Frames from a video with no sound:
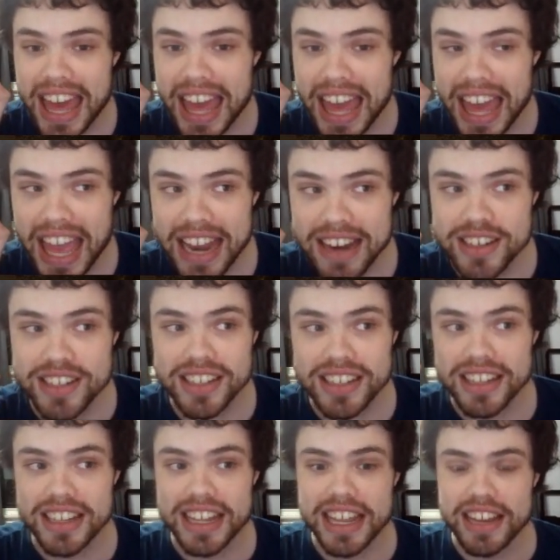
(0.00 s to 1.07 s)
And
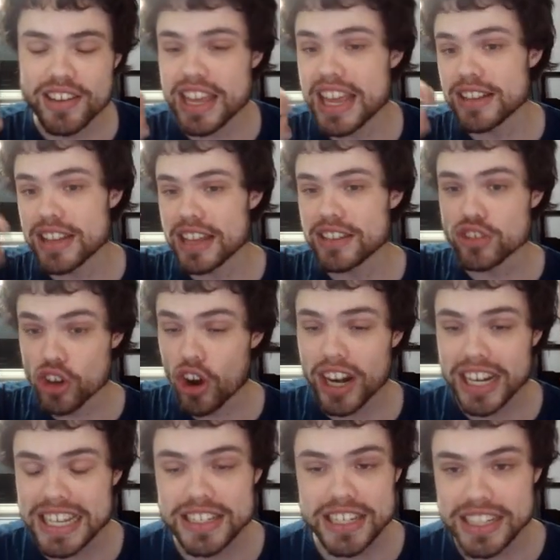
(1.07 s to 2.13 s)
it's
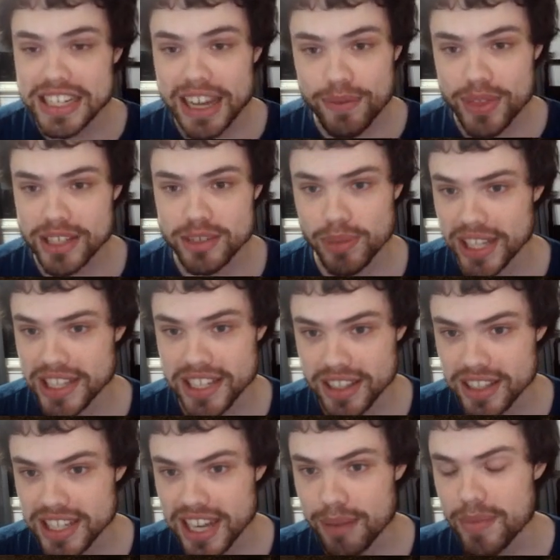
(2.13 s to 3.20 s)
not easy to give things blitz in
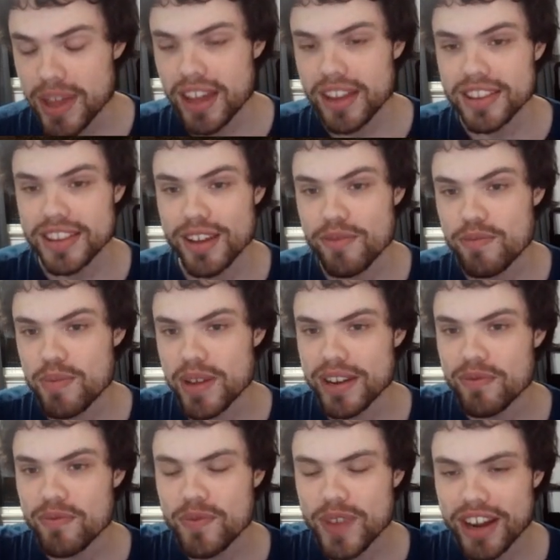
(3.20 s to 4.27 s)
this game. They've been
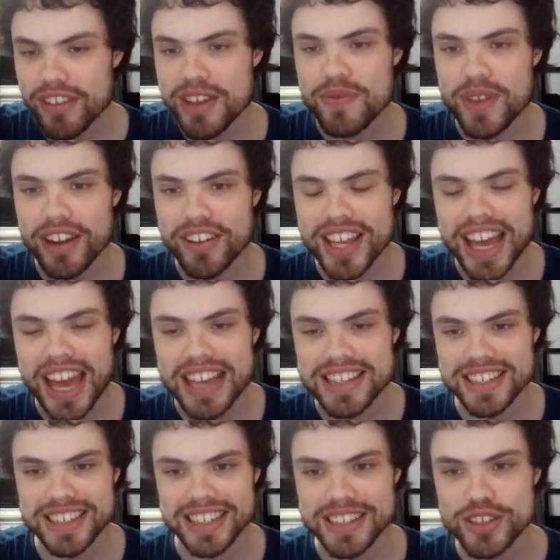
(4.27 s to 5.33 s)
very, very
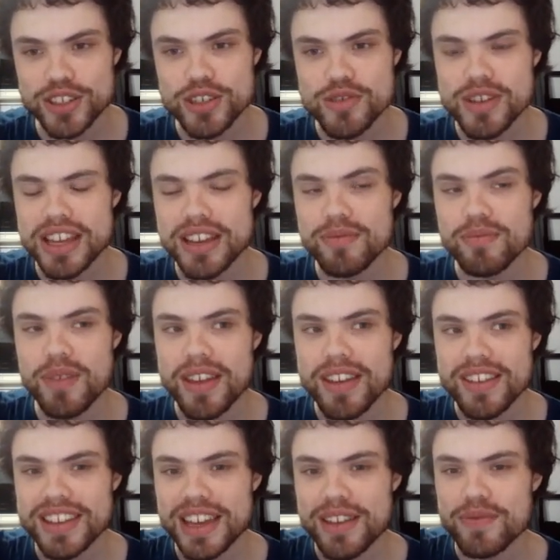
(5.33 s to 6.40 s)
hesitant to
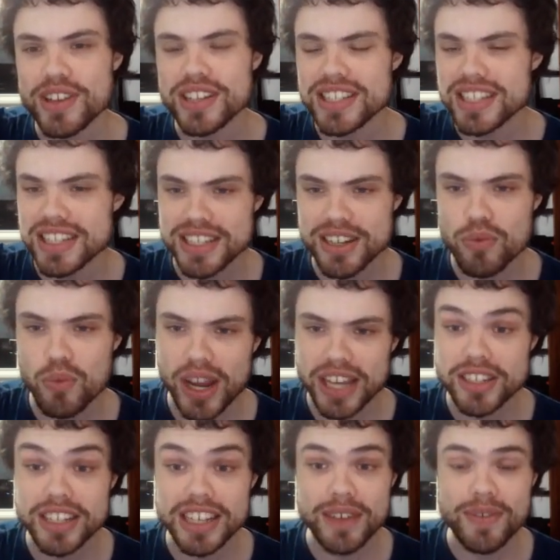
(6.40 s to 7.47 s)
give consistent ways
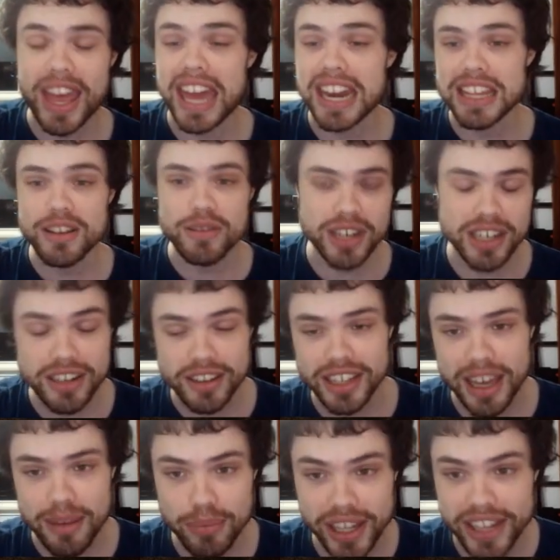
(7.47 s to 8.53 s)
to give any unit in the
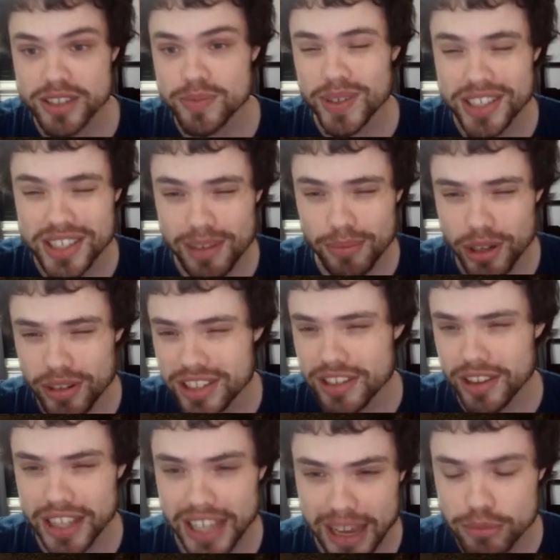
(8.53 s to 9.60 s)
game blitz, because some units
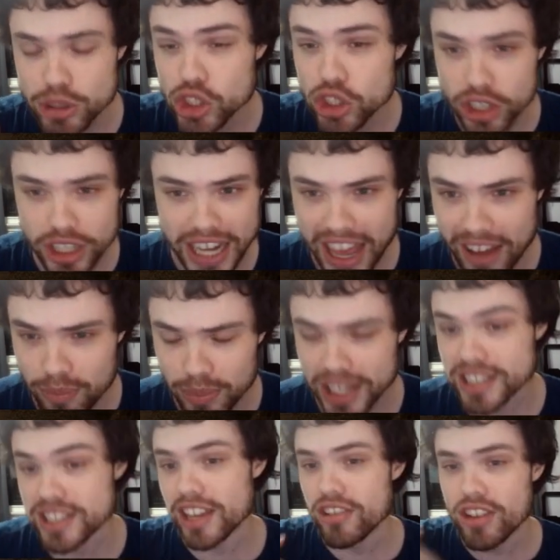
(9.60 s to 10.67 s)
in the game shouldn't have
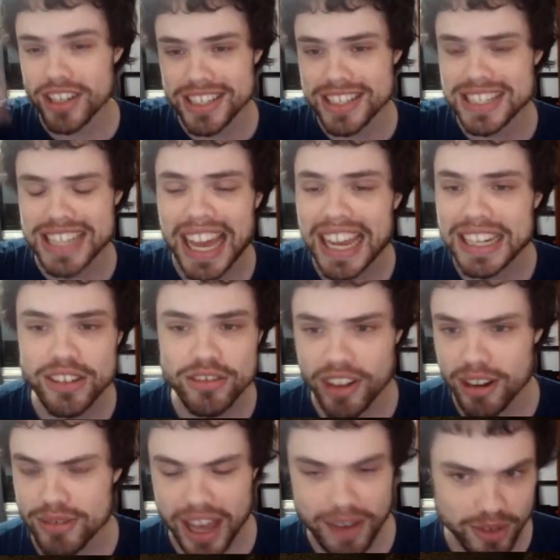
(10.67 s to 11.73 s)
blitz. They're not designed
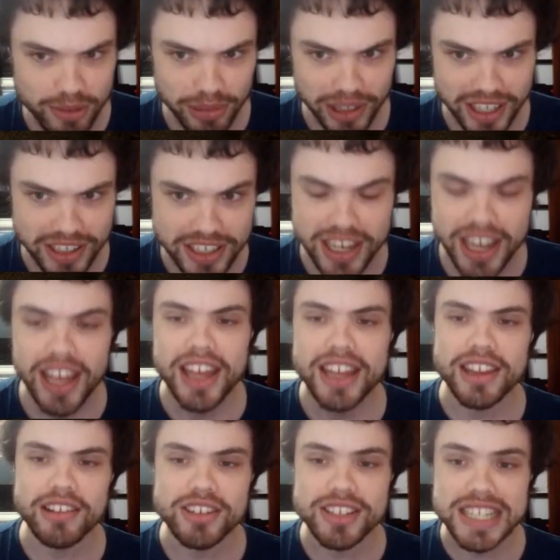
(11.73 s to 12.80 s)
around having blitz.
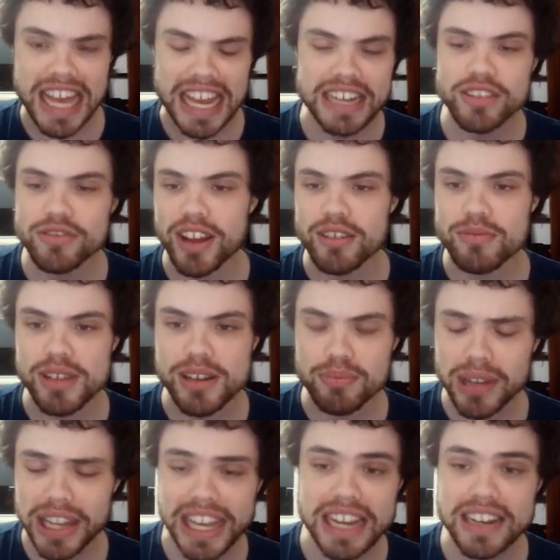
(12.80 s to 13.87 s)
They're designed around being
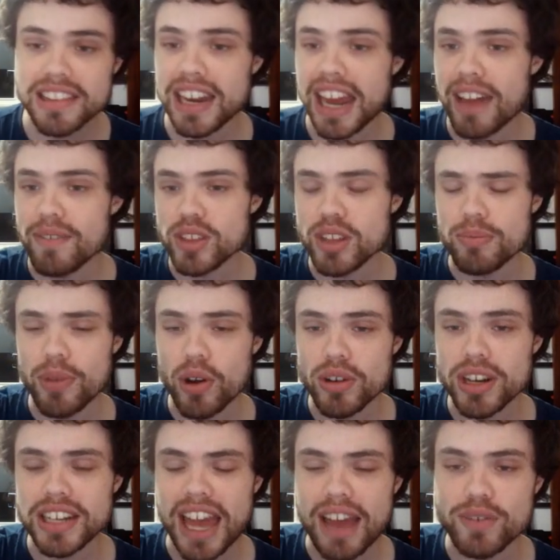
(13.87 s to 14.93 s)
played and then having the
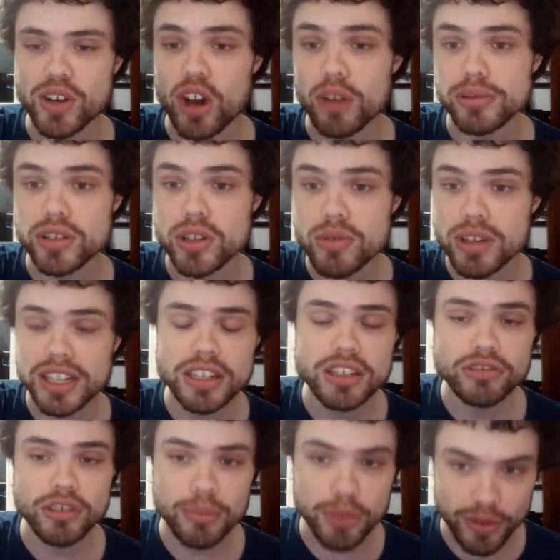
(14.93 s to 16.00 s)
opponent have an opportunity
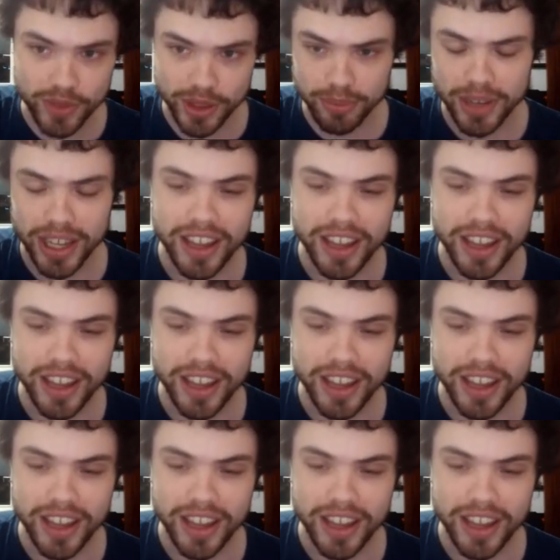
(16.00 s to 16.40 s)
to remove them.